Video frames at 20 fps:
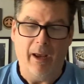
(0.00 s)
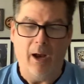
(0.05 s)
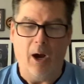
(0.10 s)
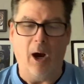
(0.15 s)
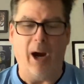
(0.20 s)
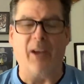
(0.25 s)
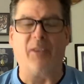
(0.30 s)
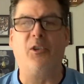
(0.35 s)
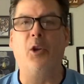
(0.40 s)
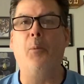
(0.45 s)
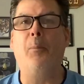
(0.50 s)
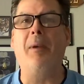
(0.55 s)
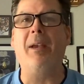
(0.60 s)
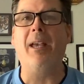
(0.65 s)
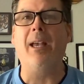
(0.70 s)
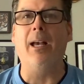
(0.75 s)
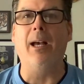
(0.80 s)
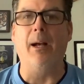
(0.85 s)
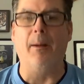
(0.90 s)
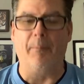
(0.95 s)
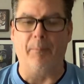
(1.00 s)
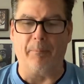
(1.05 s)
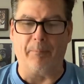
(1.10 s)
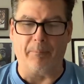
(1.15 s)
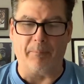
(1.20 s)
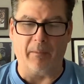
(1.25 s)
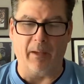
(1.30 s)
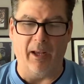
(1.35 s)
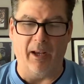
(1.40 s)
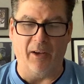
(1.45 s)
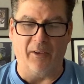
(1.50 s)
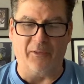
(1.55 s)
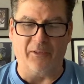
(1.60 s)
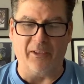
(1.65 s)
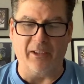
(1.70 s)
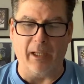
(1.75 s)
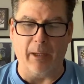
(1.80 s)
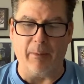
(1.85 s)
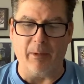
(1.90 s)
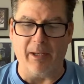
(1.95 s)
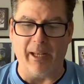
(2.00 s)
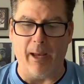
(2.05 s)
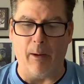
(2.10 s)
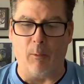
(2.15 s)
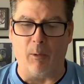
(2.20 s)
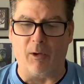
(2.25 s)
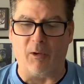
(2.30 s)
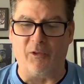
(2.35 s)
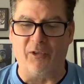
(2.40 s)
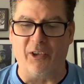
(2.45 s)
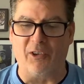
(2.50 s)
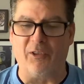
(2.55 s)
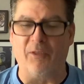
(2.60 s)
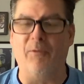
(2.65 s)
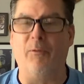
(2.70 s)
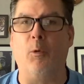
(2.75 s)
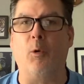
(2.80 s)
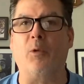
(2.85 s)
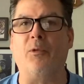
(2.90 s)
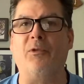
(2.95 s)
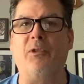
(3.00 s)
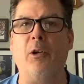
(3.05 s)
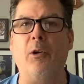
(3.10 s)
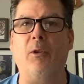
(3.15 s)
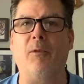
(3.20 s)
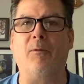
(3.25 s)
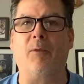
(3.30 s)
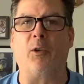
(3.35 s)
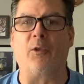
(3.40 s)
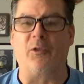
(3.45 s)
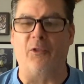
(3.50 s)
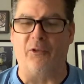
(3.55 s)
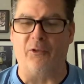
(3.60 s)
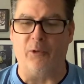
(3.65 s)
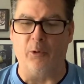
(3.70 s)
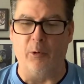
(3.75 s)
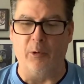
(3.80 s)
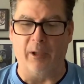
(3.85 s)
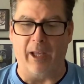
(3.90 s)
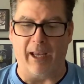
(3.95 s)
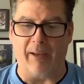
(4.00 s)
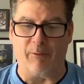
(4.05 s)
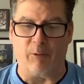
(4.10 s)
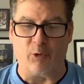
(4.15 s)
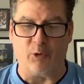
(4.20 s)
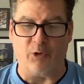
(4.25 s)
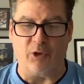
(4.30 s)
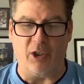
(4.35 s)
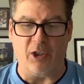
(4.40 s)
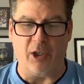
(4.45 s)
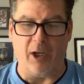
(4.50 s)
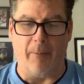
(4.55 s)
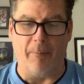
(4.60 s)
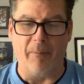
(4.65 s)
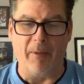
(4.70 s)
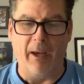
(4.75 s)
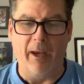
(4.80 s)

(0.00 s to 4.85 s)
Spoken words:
All right, 2 p.m. CW Network, 6-4 Duke versus 2-8 Virginia.